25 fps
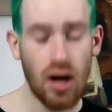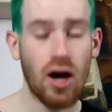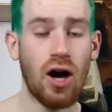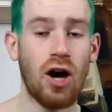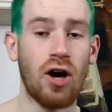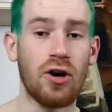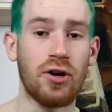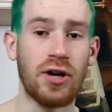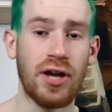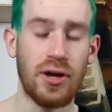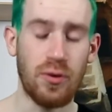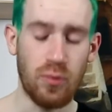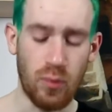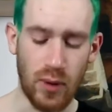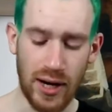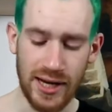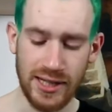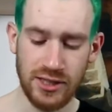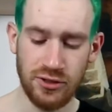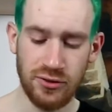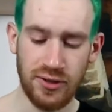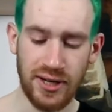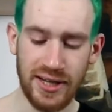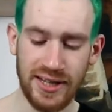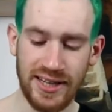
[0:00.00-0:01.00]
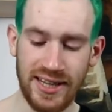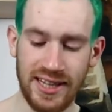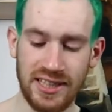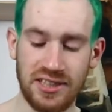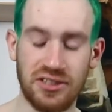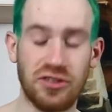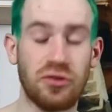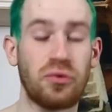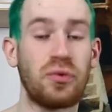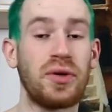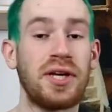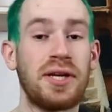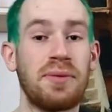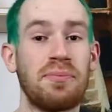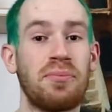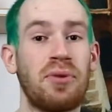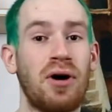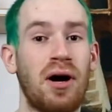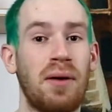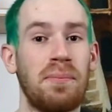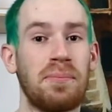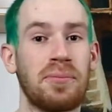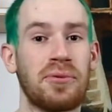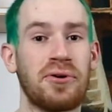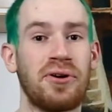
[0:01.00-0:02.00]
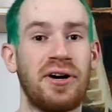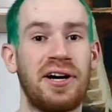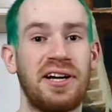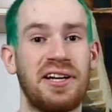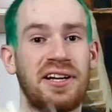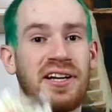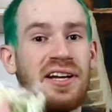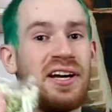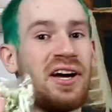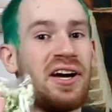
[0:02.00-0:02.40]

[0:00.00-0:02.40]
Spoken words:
Okay, why do I get green popcorn